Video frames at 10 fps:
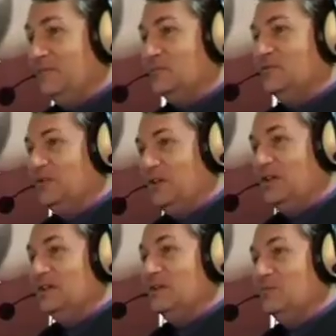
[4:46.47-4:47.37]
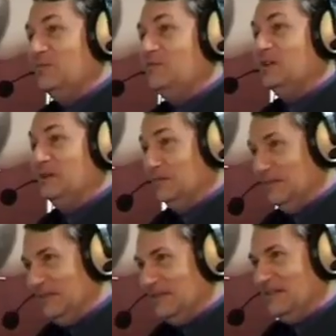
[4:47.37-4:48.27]
to see the movie
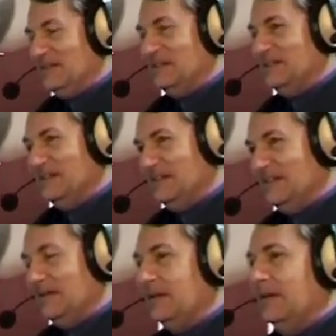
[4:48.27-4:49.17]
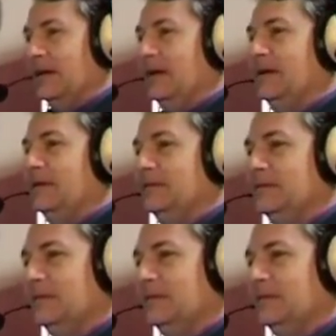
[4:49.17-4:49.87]
completely. And